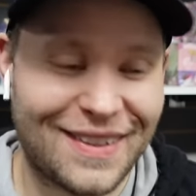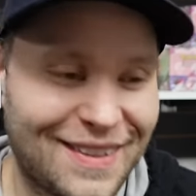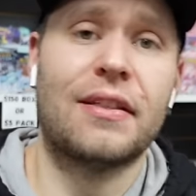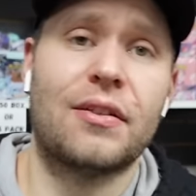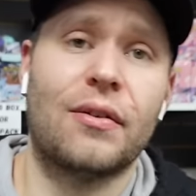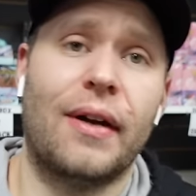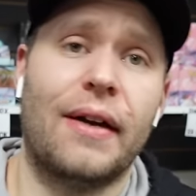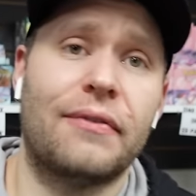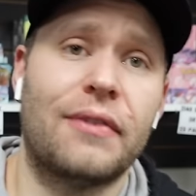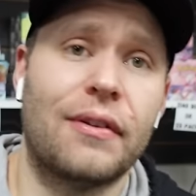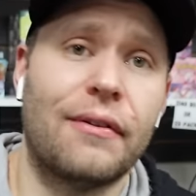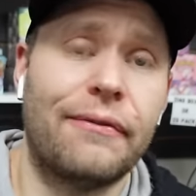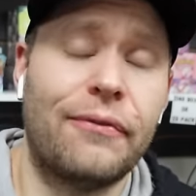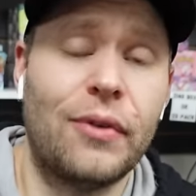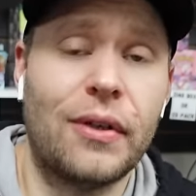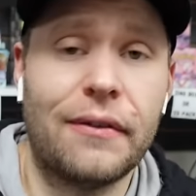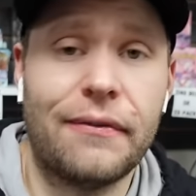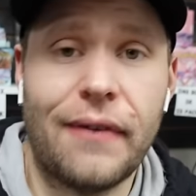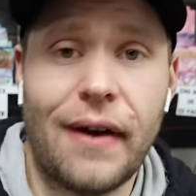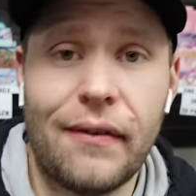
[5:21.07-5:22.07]
So after the
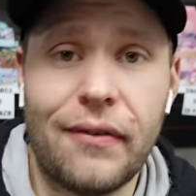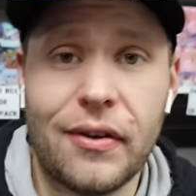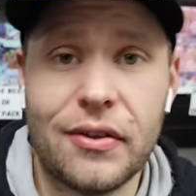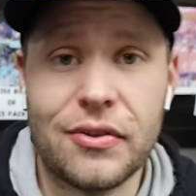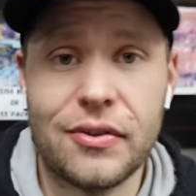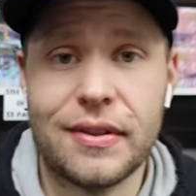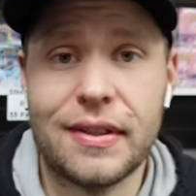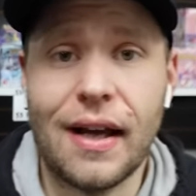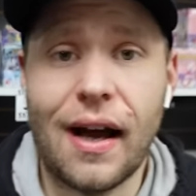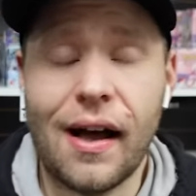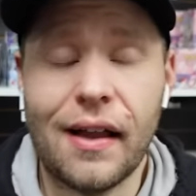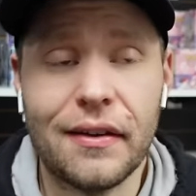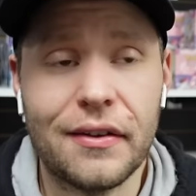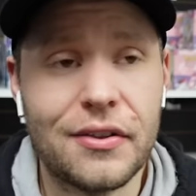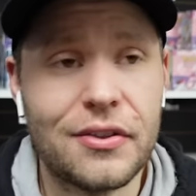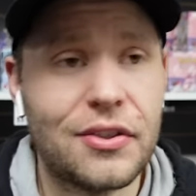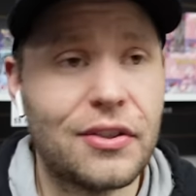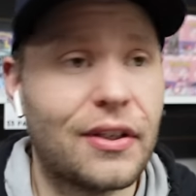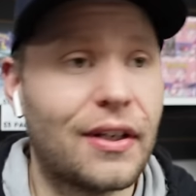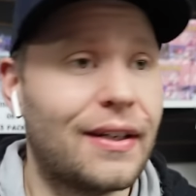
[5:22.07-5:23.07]

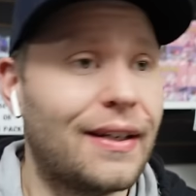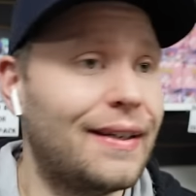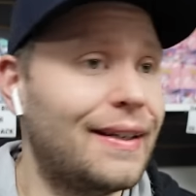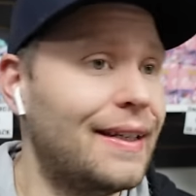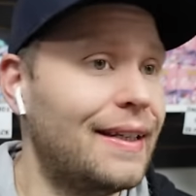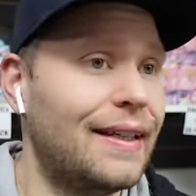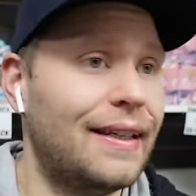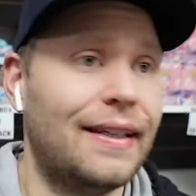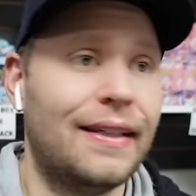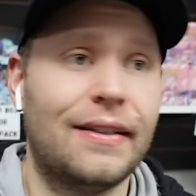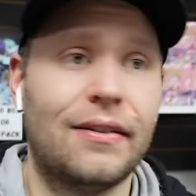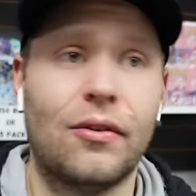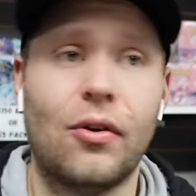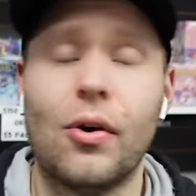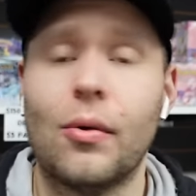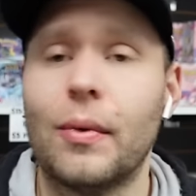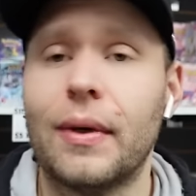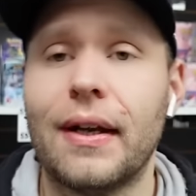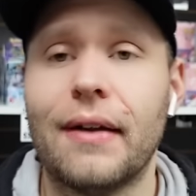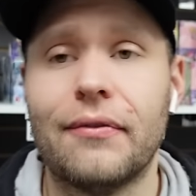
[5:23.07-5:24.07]
$4,500, you're gonna need,
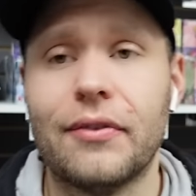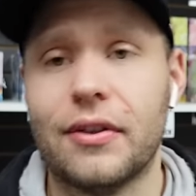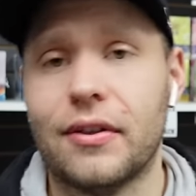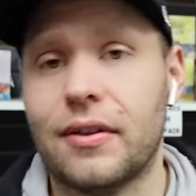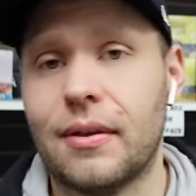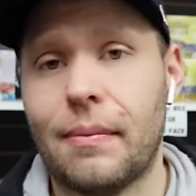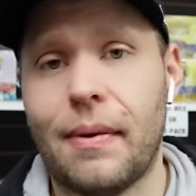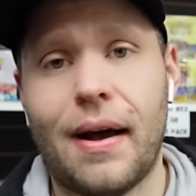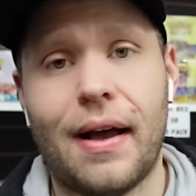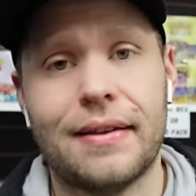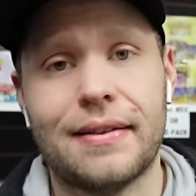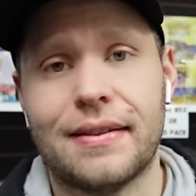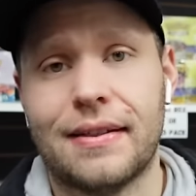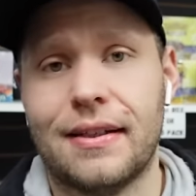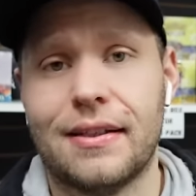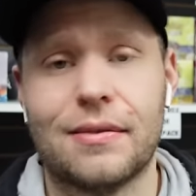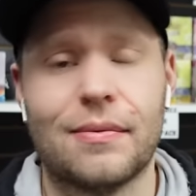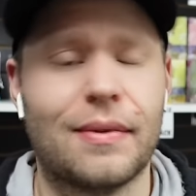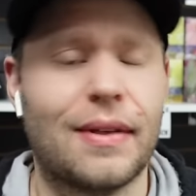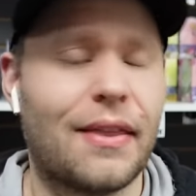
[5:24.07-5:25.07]
or whatever your deposit
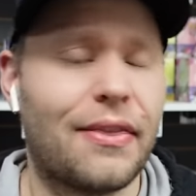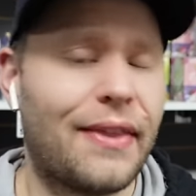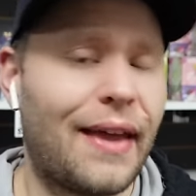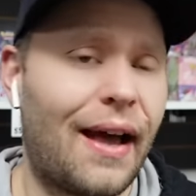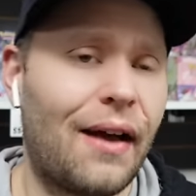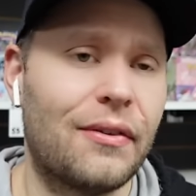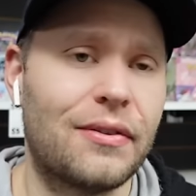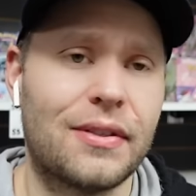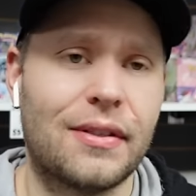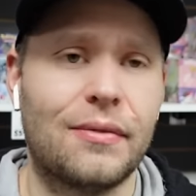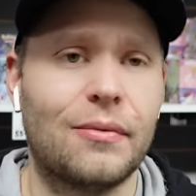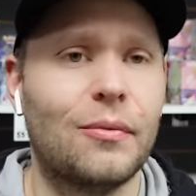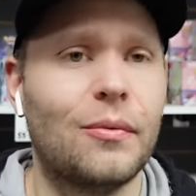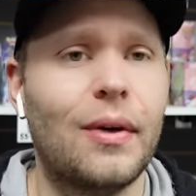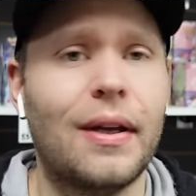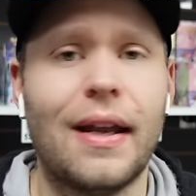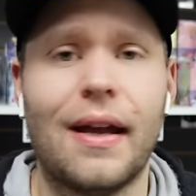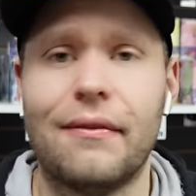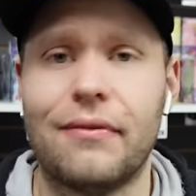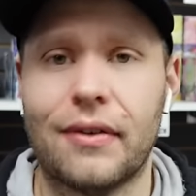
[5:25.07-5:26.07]
is, $1,000,
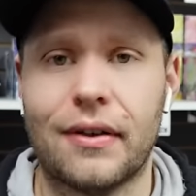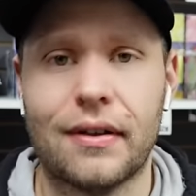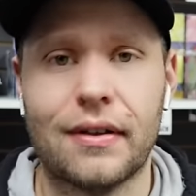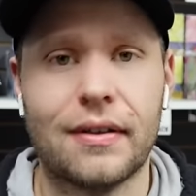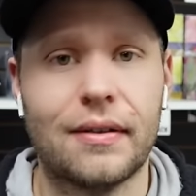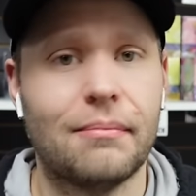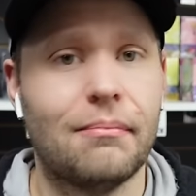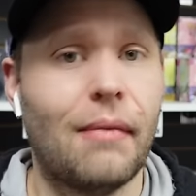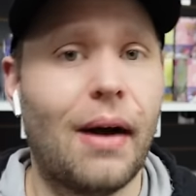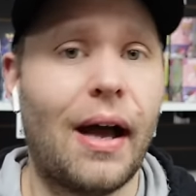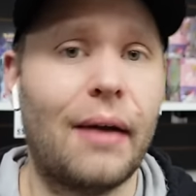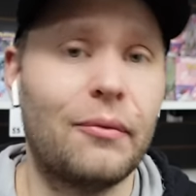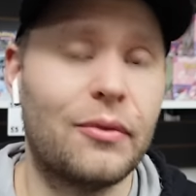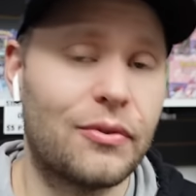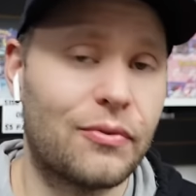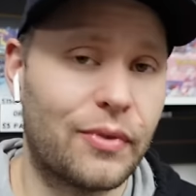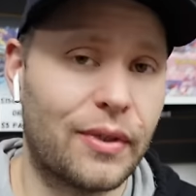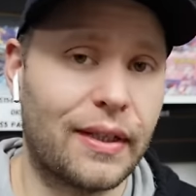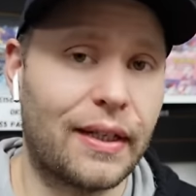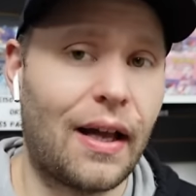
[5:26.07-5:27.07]
whatever. Mine
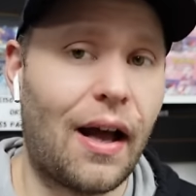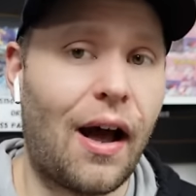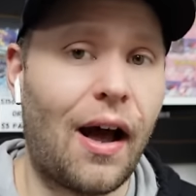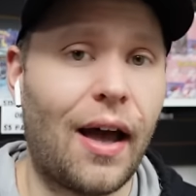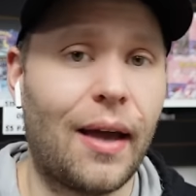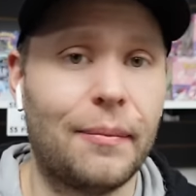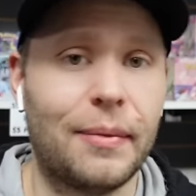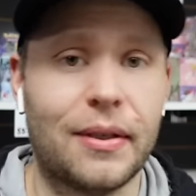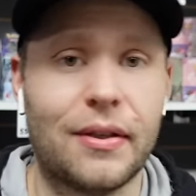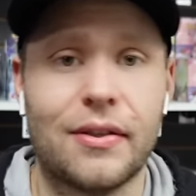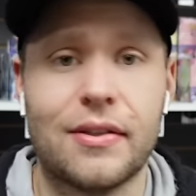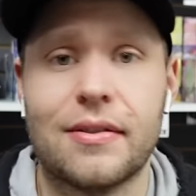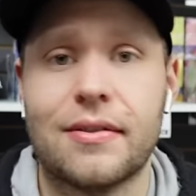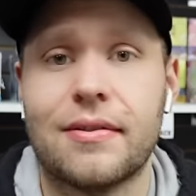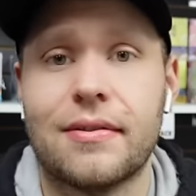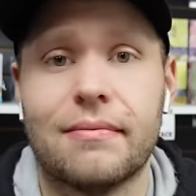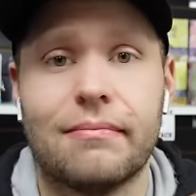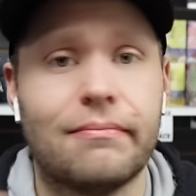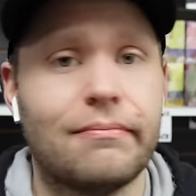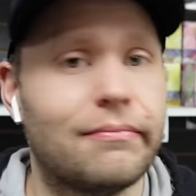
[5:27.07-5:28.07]
was really high
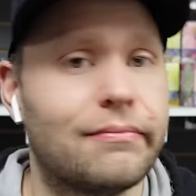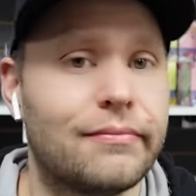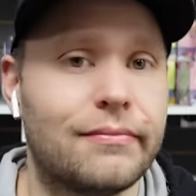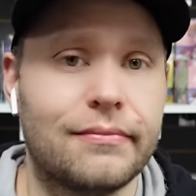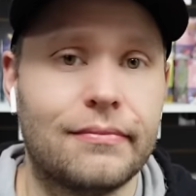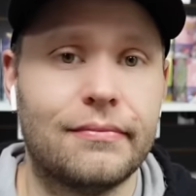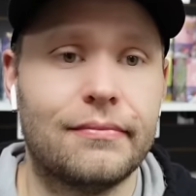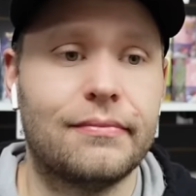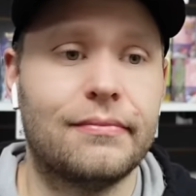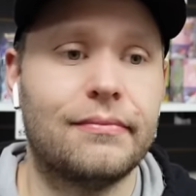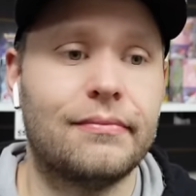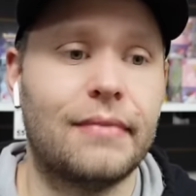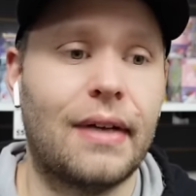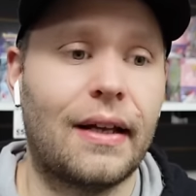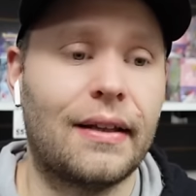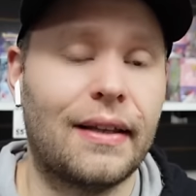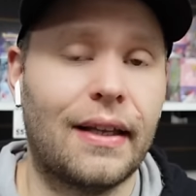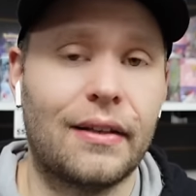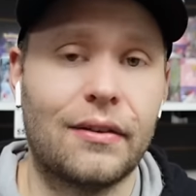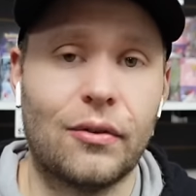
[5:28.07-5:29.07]
because
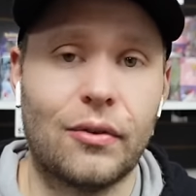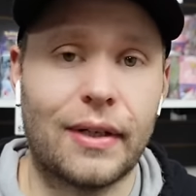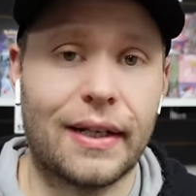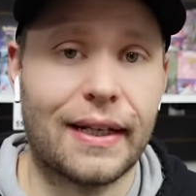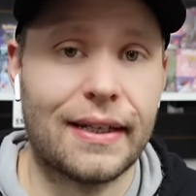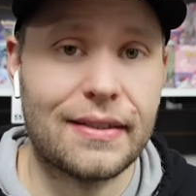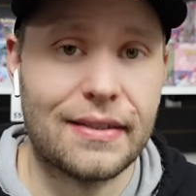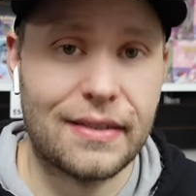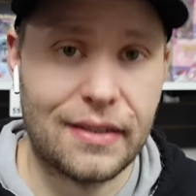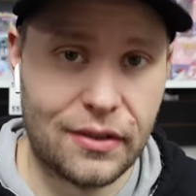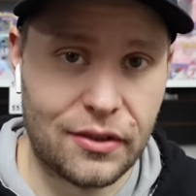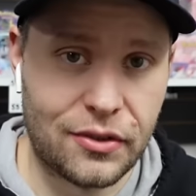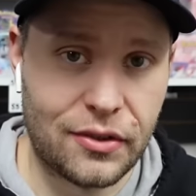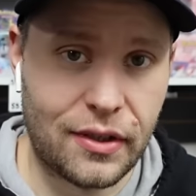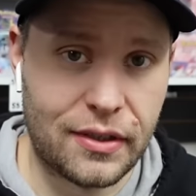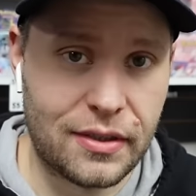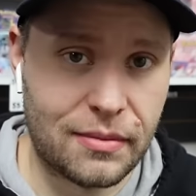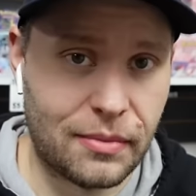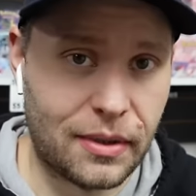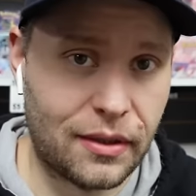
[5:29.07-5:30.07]
my landlord, I guess, didn't
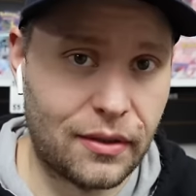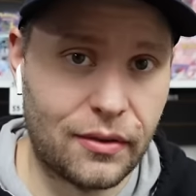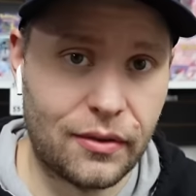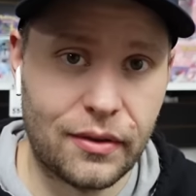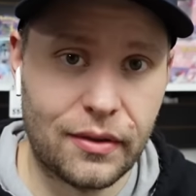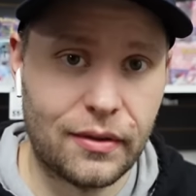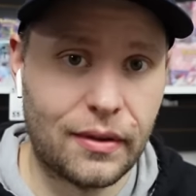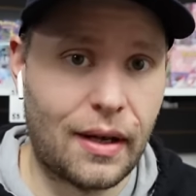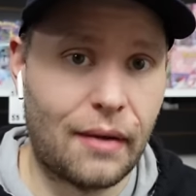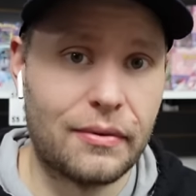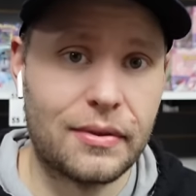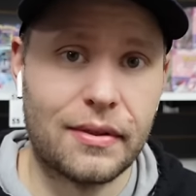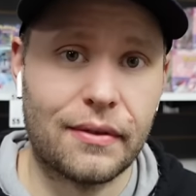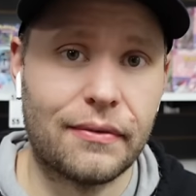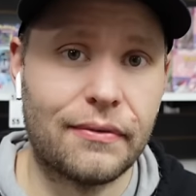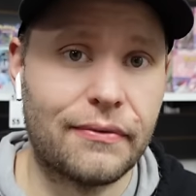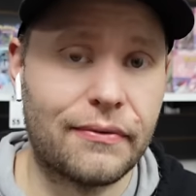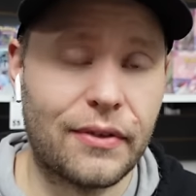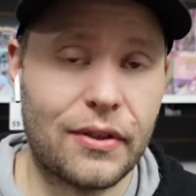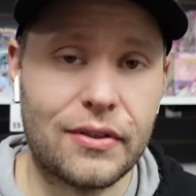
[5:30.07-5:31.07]
trust me, or I was a
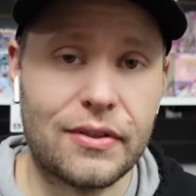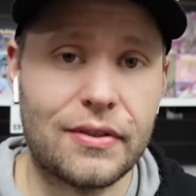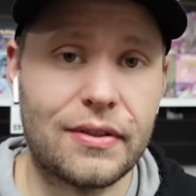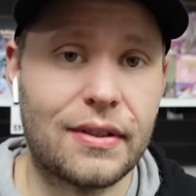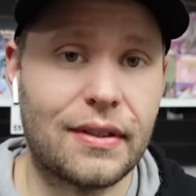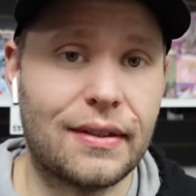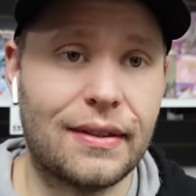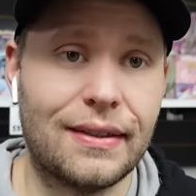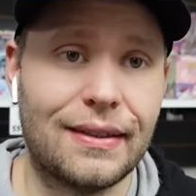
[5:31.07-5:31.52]
first,